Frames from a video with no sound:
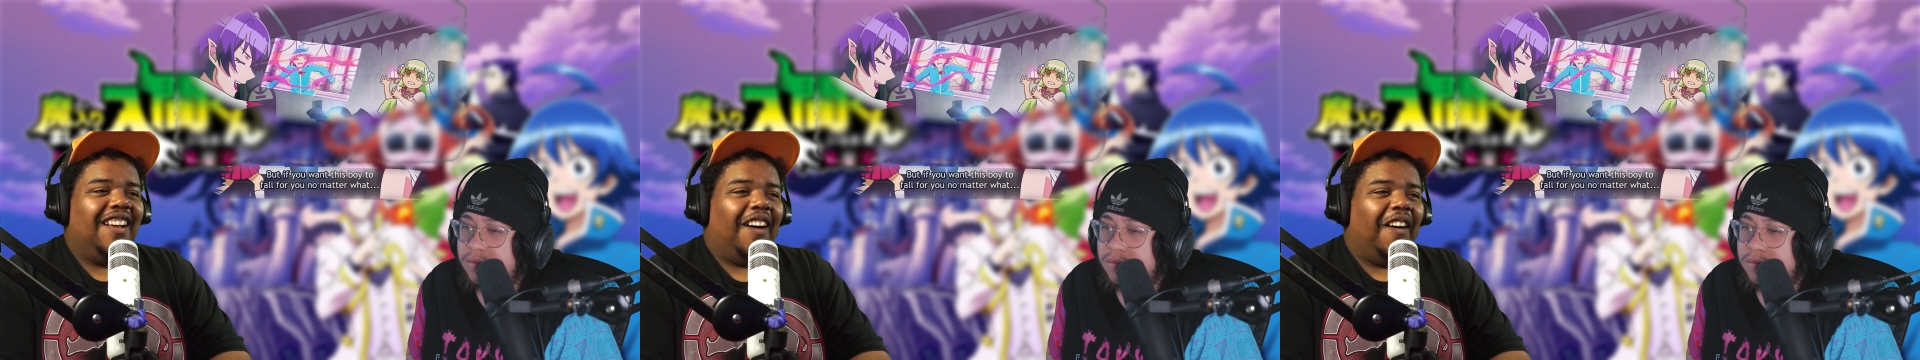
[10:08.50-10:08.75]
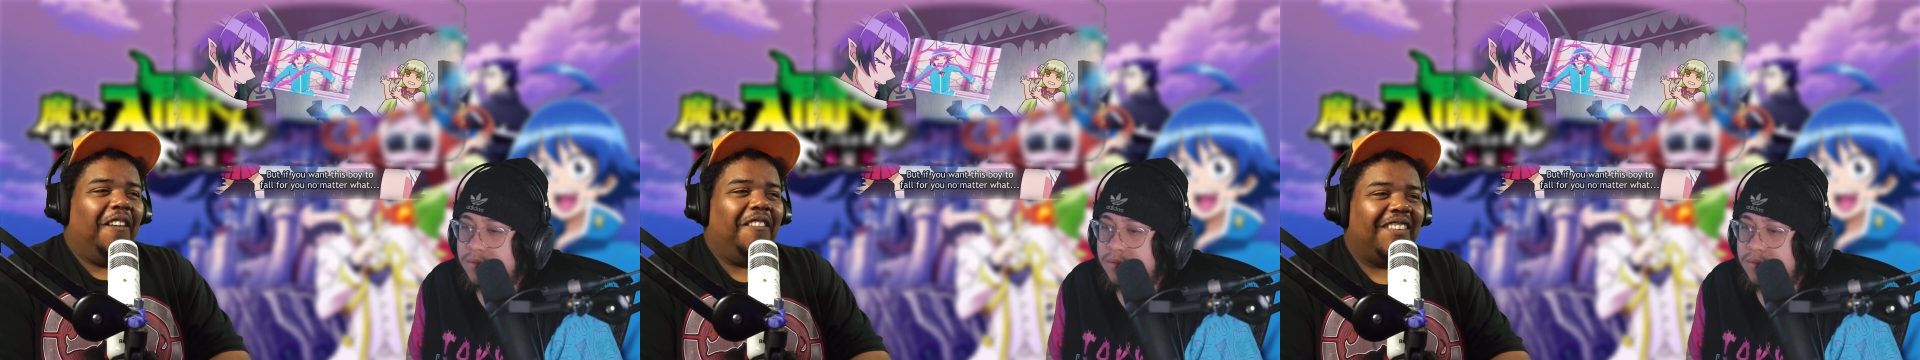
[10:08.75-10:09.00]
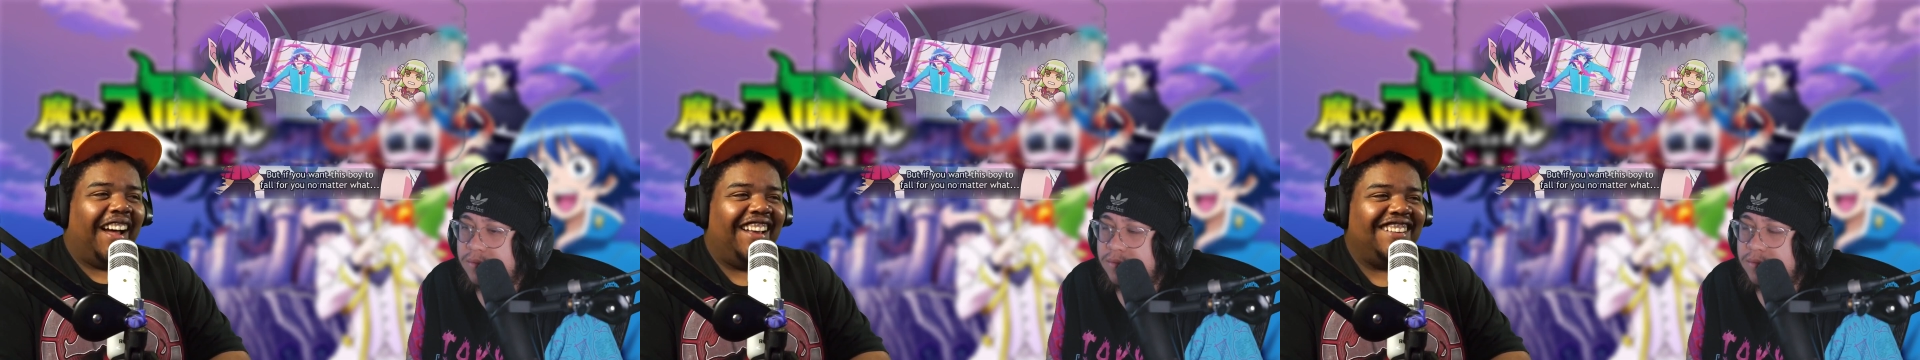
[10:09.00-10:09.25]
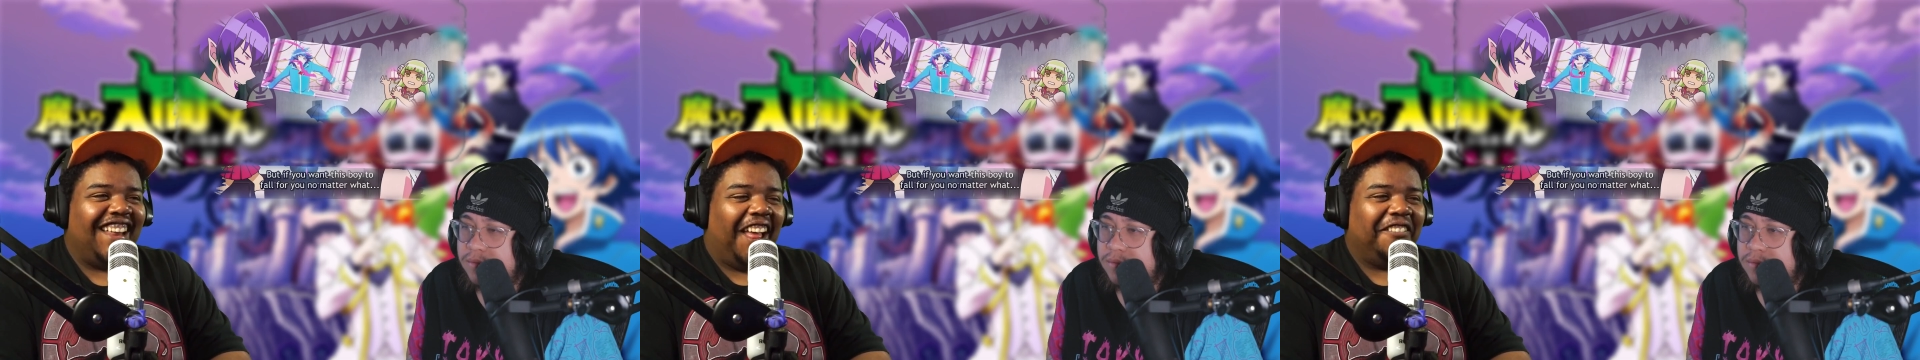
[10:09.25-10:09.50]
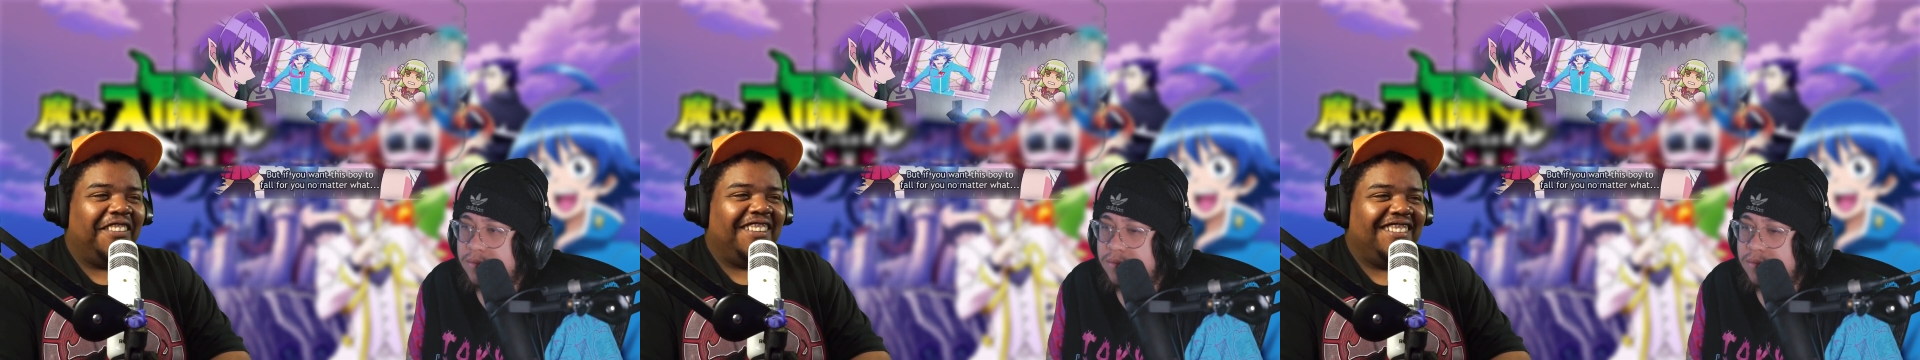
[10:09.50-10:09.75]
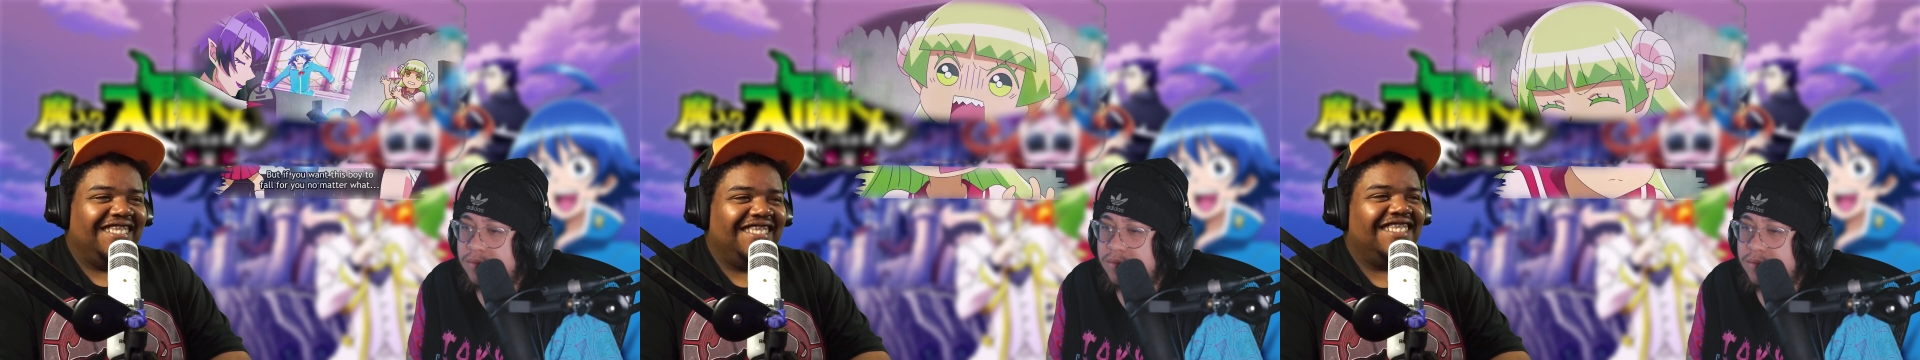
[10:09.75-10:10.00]
Speaker 1: oh my devil.
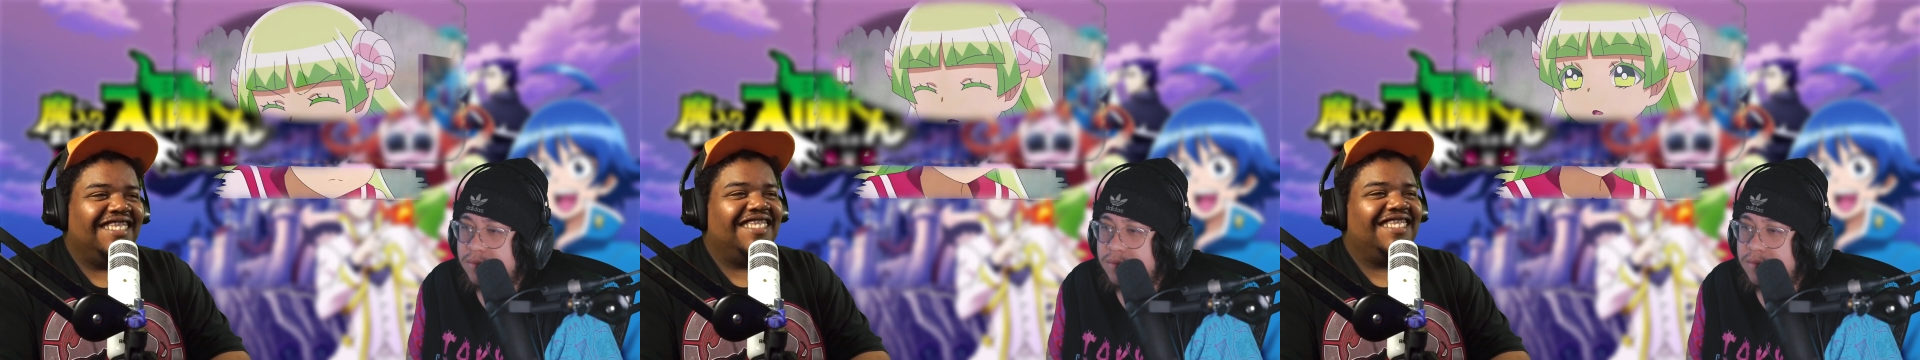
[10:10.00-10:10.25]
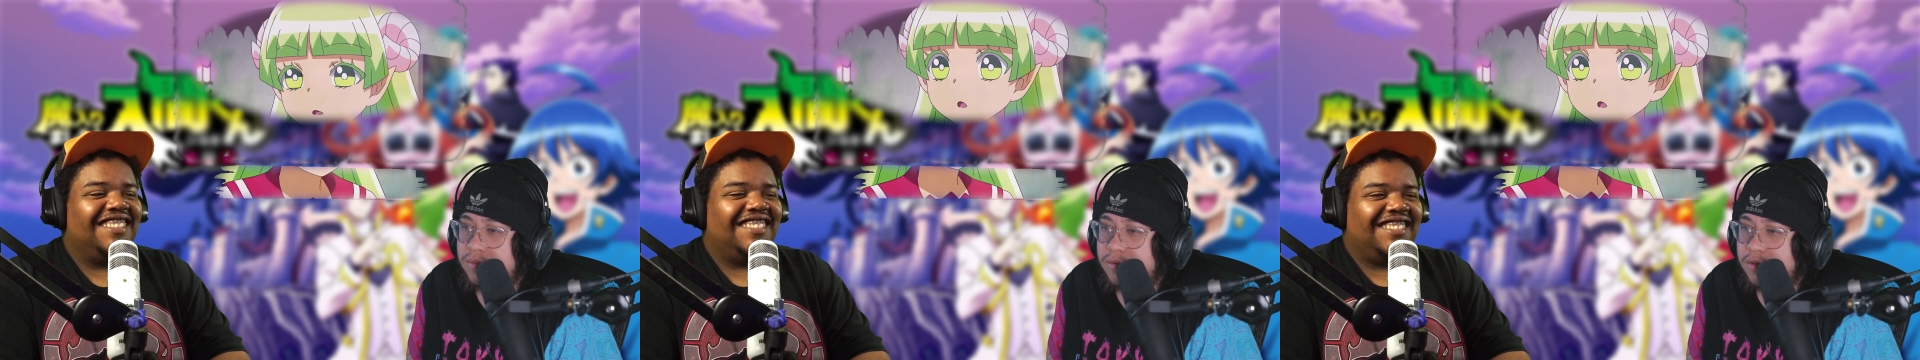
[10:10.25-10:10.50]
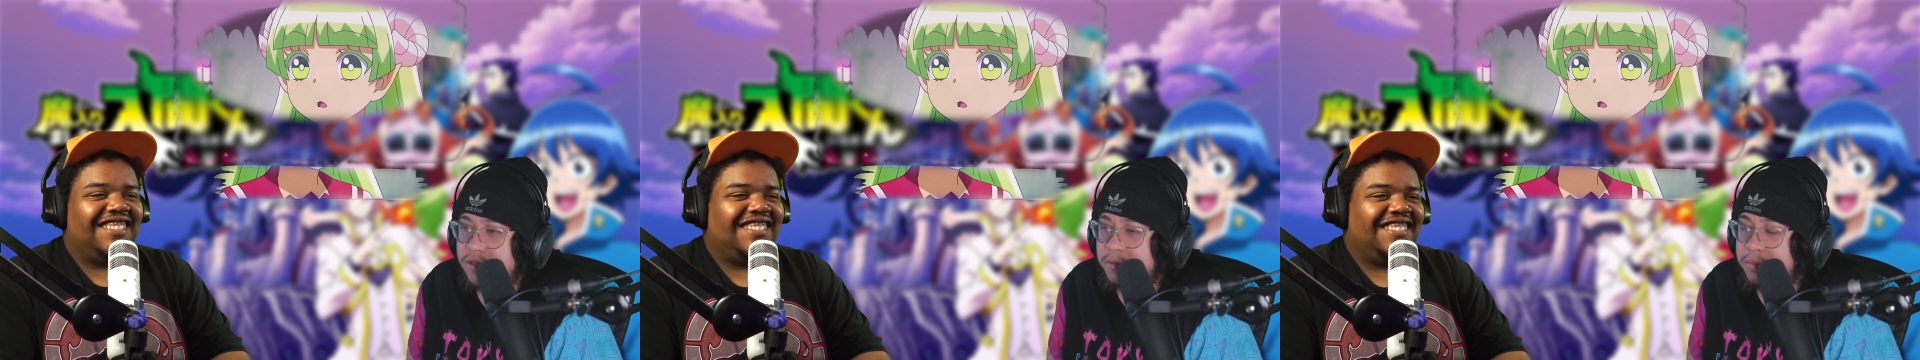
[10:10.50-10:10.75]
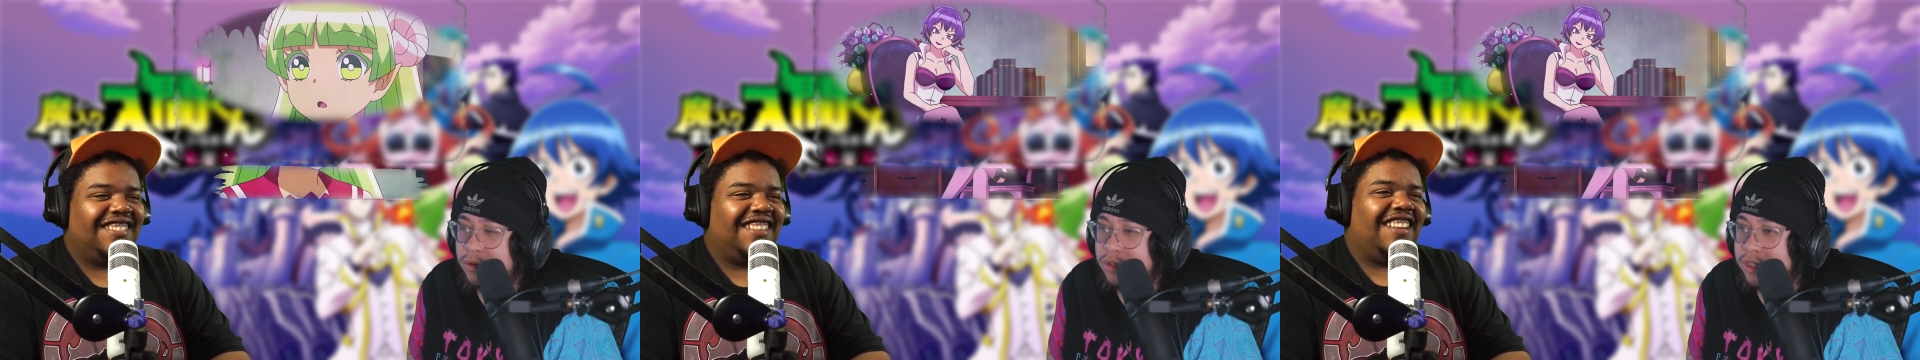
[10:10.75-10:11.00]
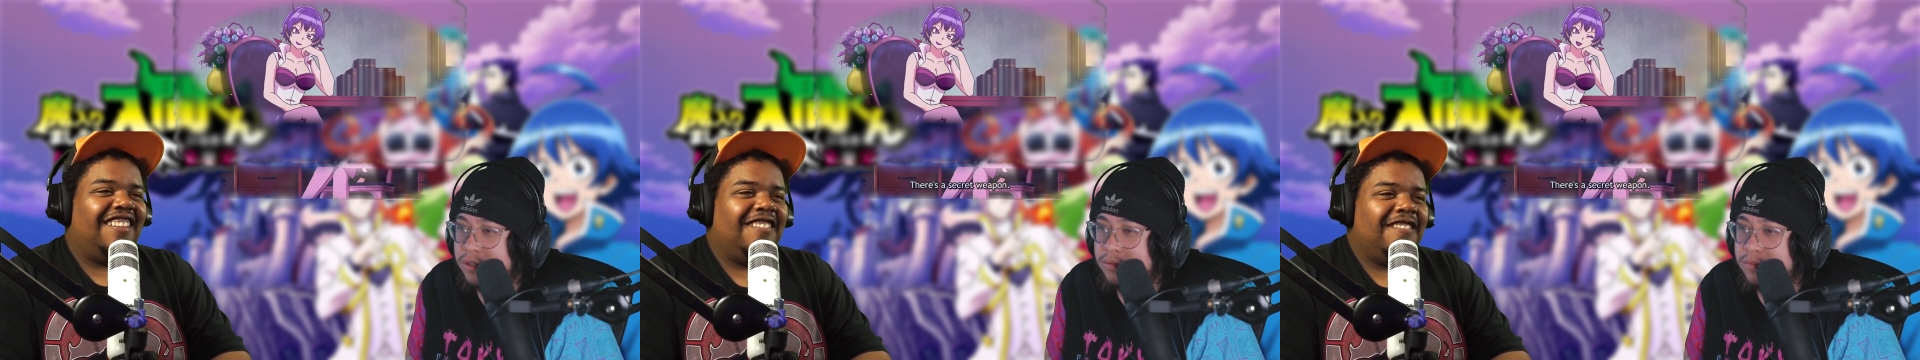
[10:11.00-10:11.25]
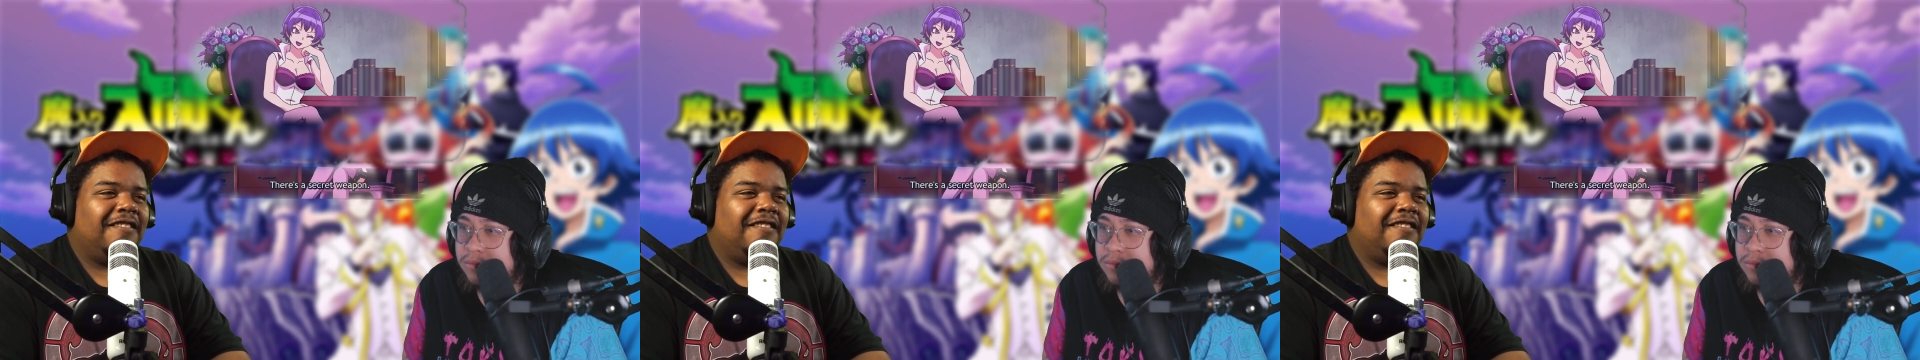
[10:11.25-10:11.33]
Speaker 2: Here's a potion.